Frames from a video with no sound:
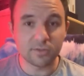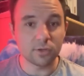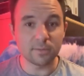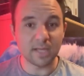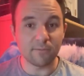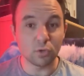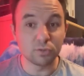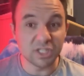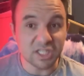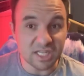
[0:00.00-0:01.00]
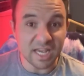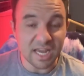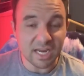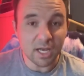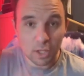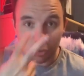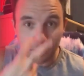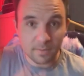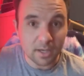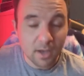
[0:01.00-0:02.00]
streams? Have you seen, look
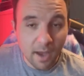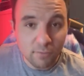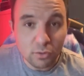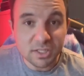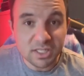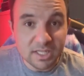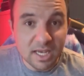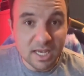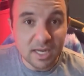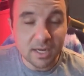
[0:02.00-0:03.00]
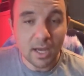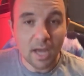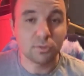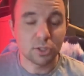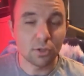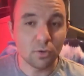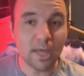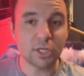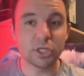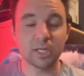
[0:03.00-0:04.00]
at me, have you seen how slow
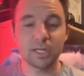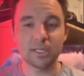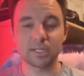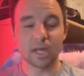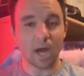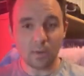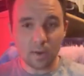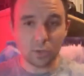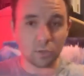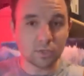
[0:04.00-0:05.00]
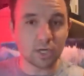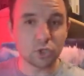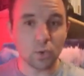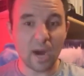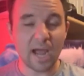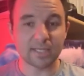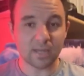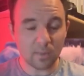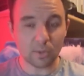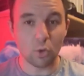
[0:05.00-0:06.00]
that shit is? I'd rather go touch grass.
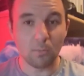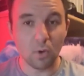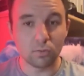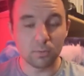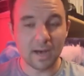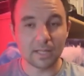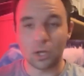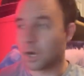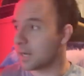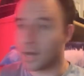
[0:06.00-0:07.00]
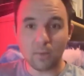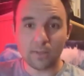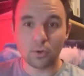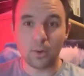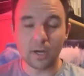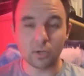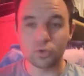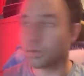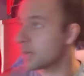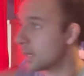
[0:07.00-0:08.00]
I'd rather go mold my lawn. I'd rather go hug a
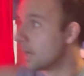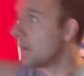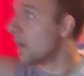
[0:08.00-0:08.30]
tree.